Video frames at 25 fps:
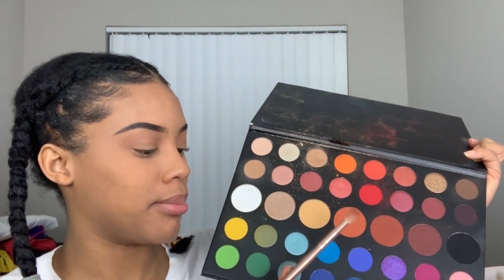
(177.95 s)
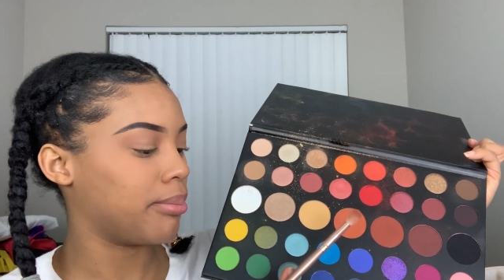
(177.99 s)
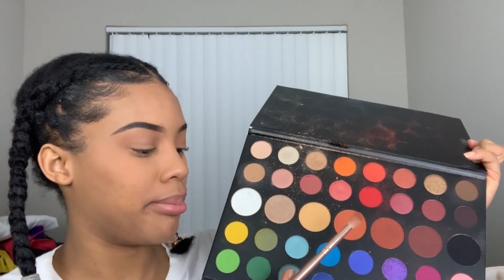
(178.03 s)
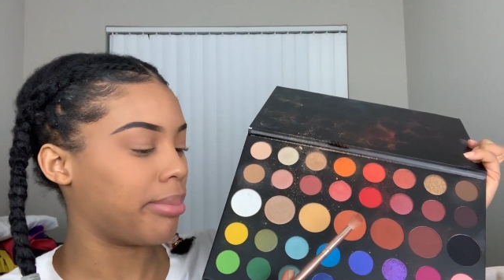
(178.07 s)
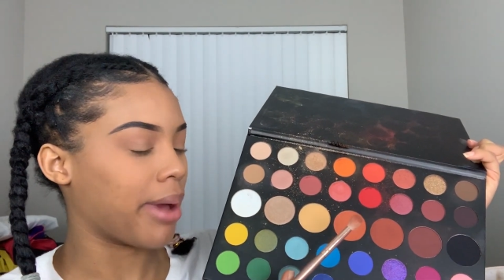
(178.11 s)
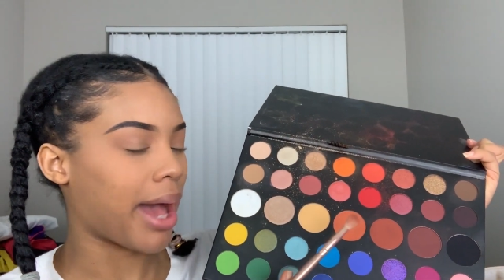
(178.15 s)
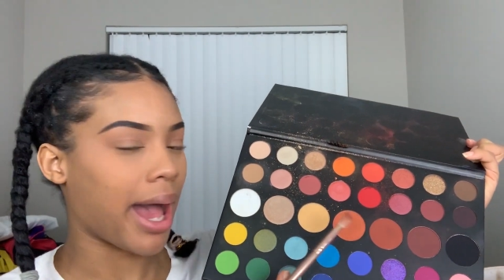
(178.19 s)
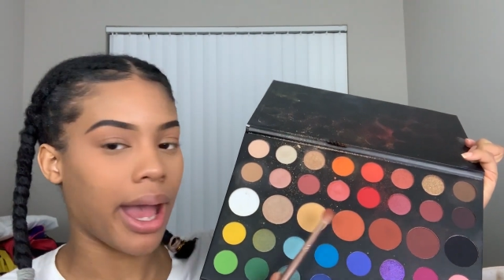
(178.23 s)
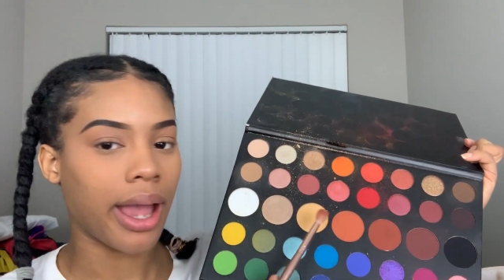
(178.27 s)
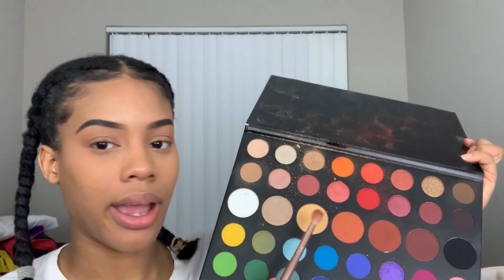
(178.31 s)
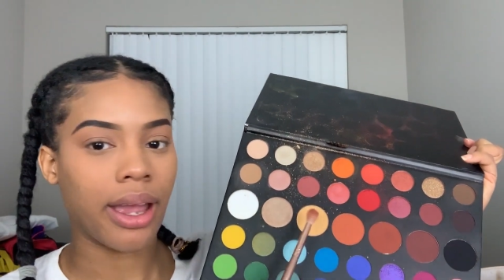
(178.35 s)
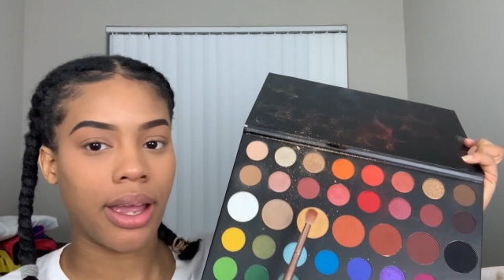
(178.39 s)

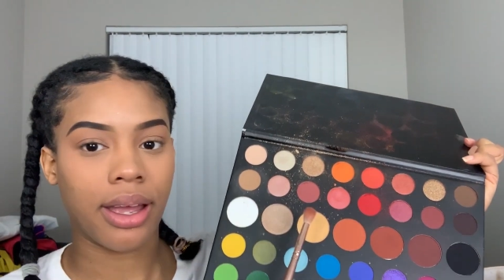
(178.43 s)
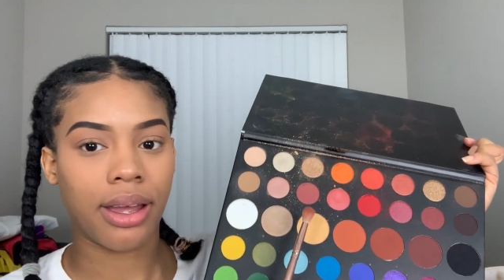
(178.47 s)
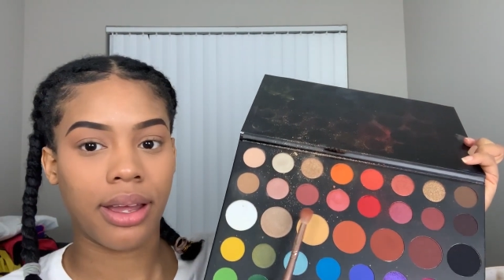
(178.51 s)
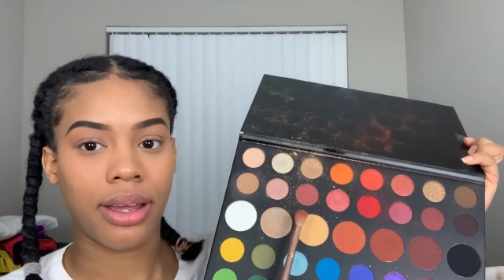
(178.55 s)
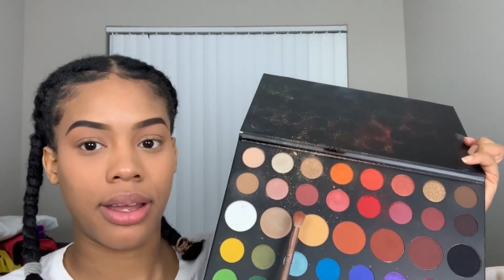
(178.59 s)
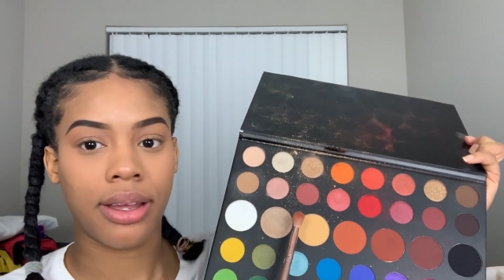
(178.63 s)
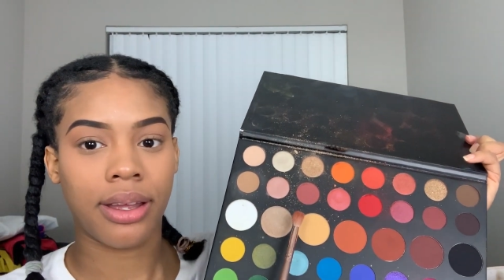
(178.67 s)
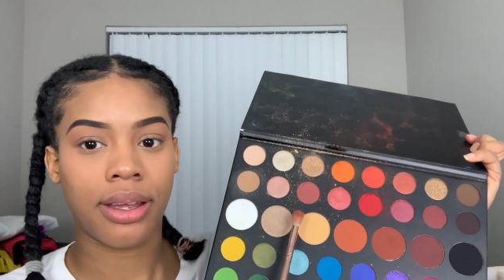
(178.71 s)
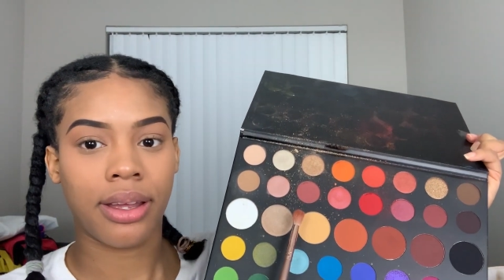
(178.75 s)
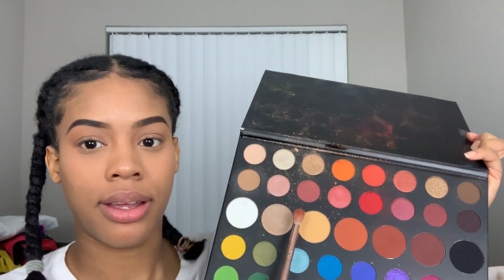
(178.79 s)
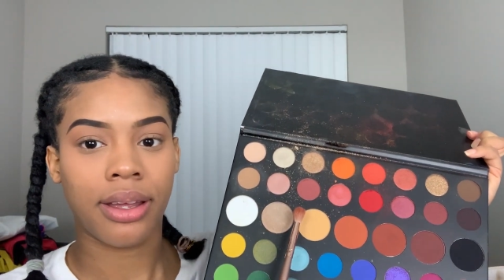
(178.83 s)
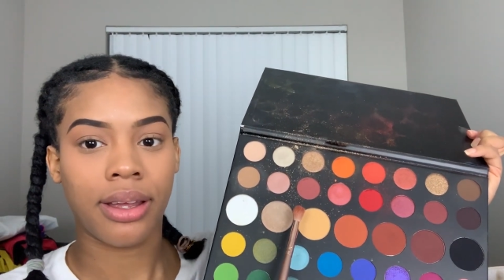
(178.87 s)
back
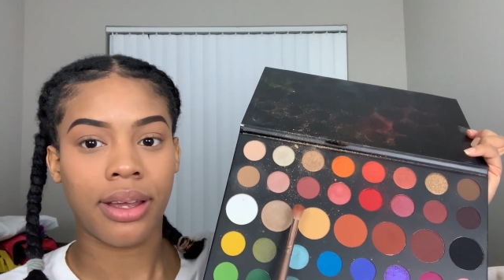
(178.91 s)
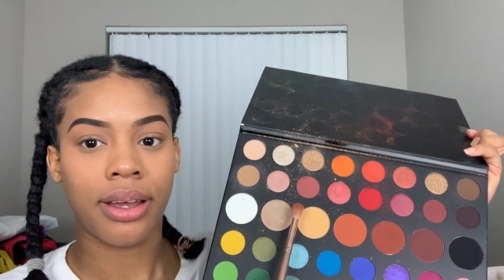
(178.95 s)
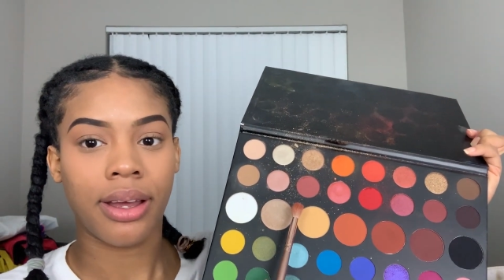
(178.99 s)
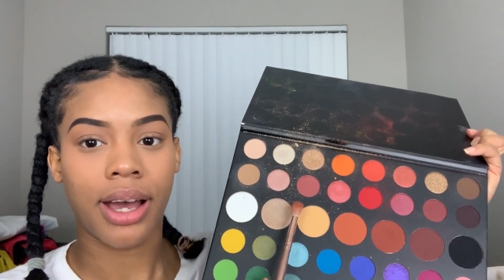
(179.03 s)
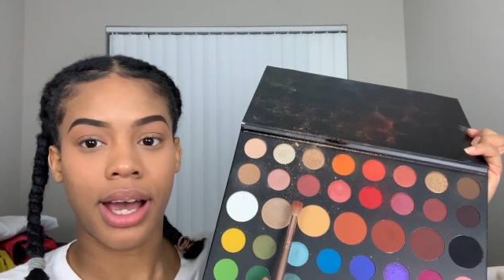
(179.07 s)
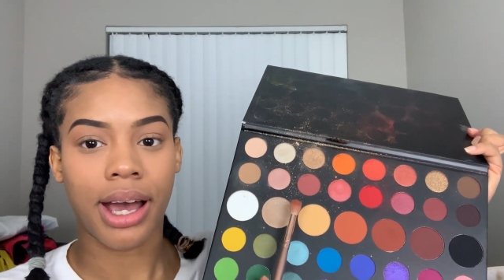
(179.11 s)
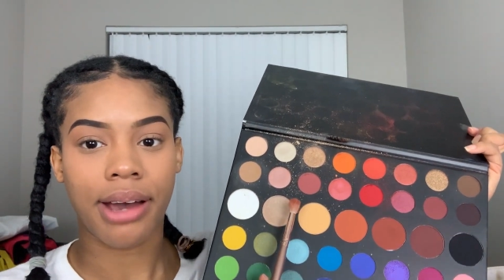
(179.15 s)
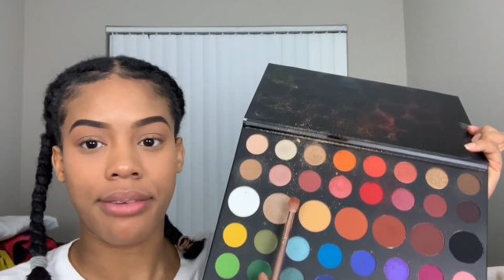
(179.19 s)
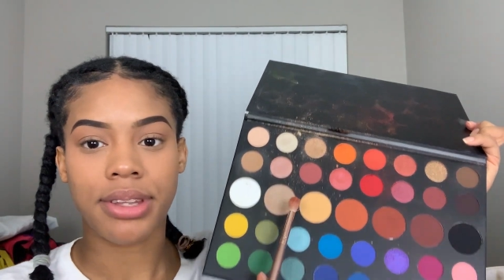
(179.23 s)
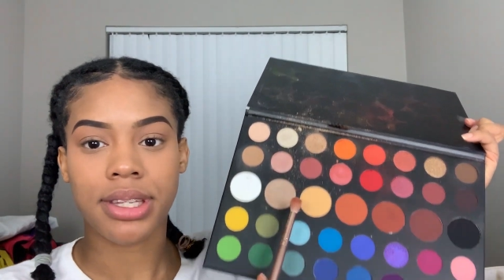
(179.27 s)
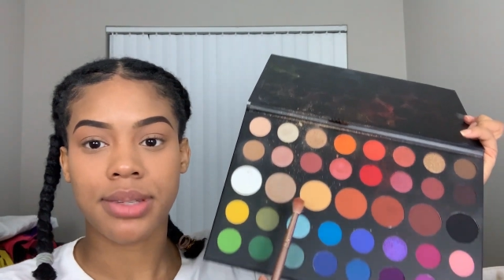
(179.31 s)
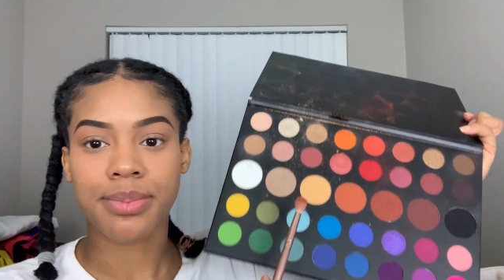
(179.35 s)

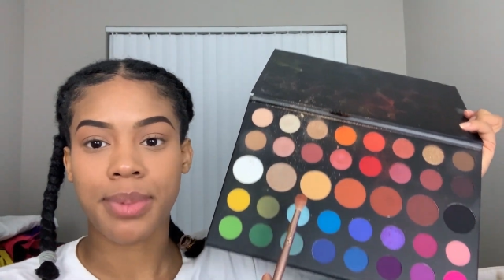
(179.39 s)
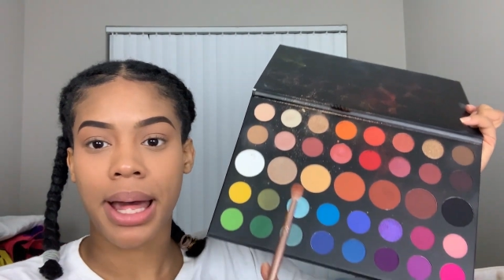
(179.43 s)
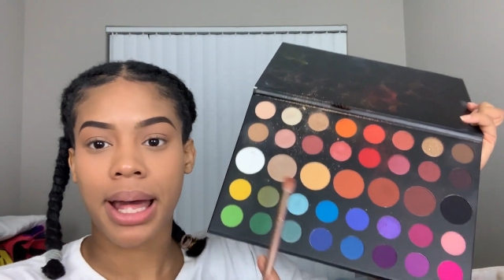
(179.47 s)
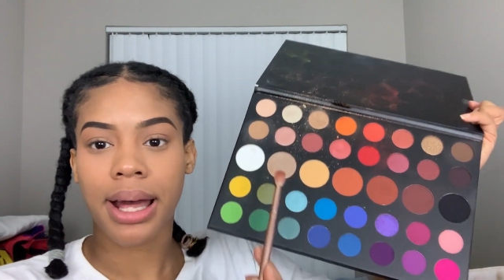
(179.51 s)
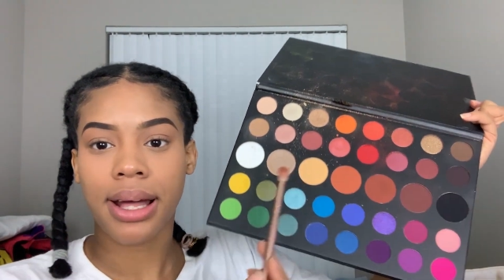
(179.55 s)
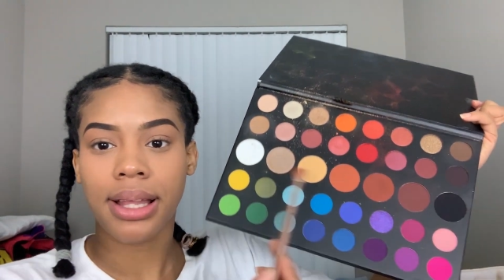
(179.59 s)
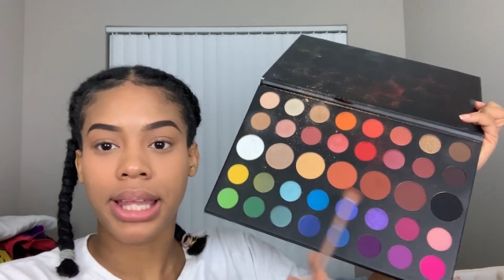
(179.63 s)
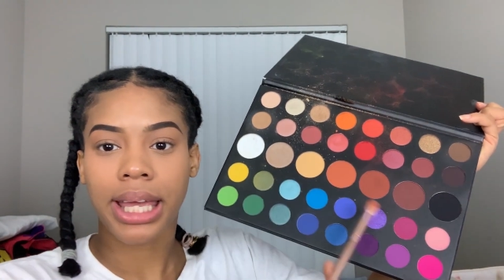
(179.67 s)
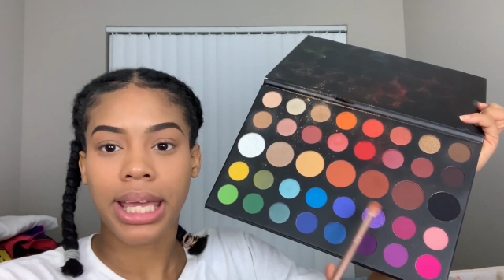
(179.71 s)
of this palette.